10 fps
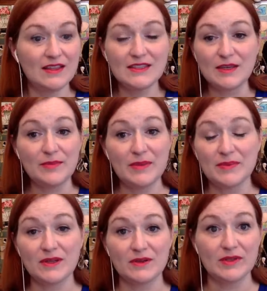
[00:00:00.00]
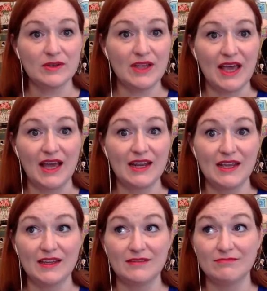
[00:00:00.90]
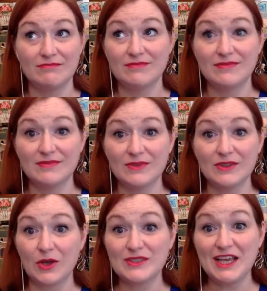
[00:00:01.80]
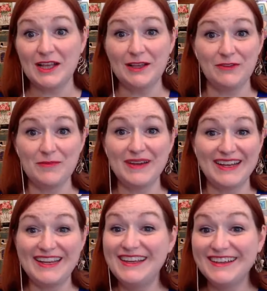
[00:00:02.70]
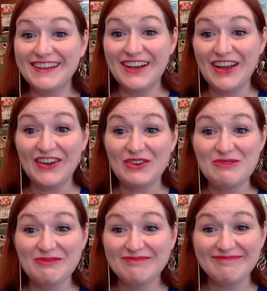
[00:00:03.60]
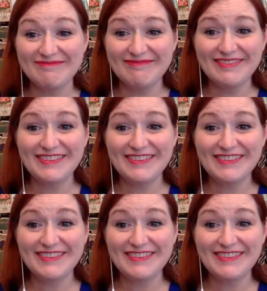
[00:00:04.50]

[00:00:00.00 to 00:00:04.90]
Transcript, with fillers: And some people are real catty and we'll go tell everybody, you know? Yeah.